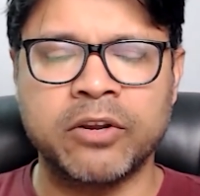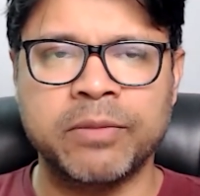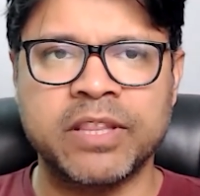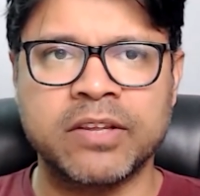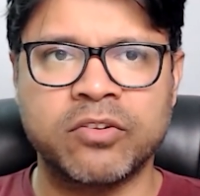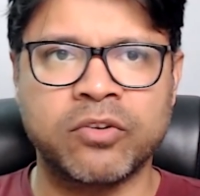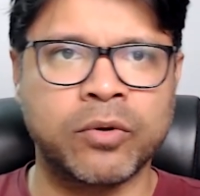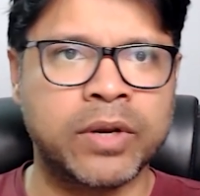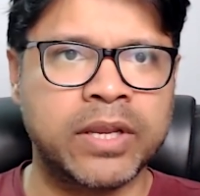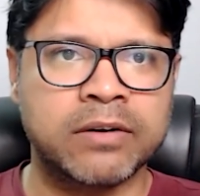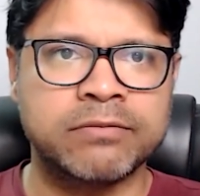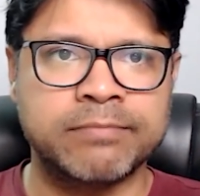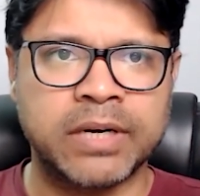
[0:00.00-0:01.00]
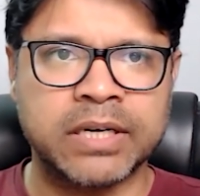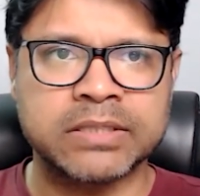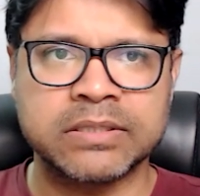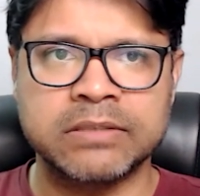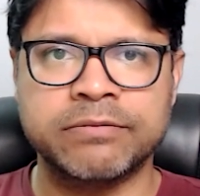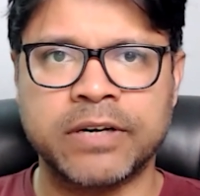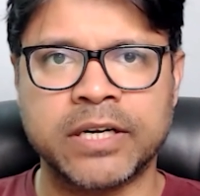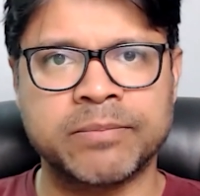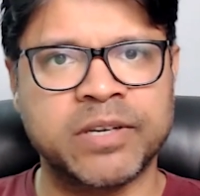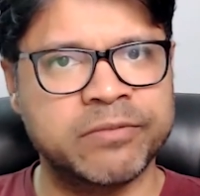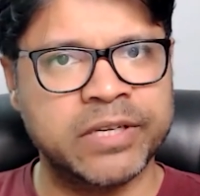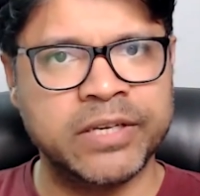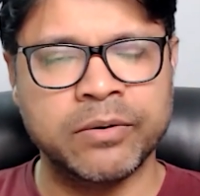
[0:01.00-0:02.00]
to be the story of Marksan
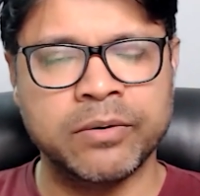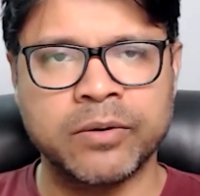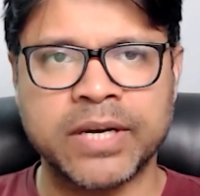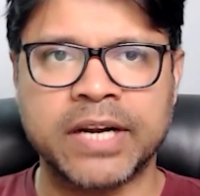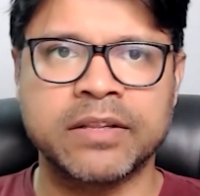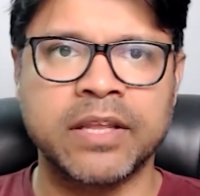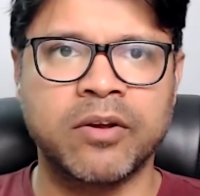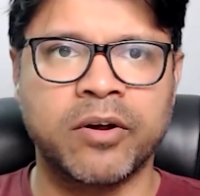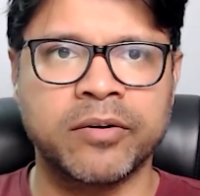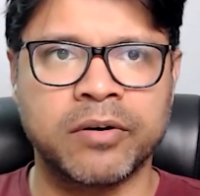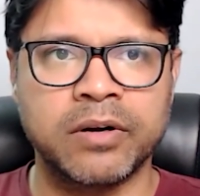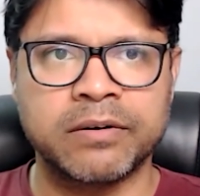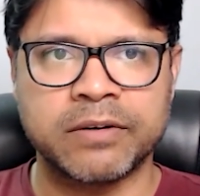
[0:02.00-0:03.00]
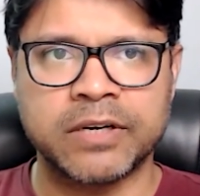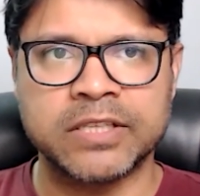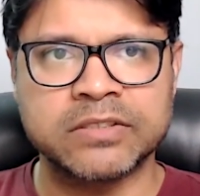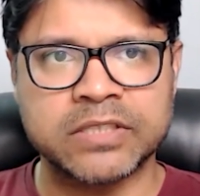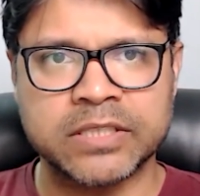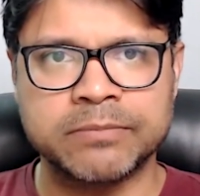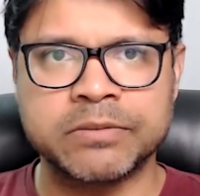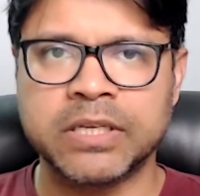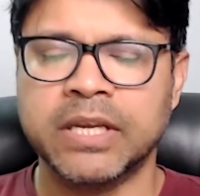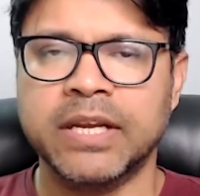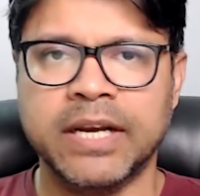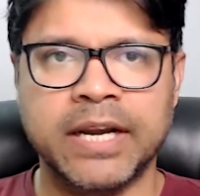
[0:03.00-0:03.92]
Pharma when you look at the con call transcripts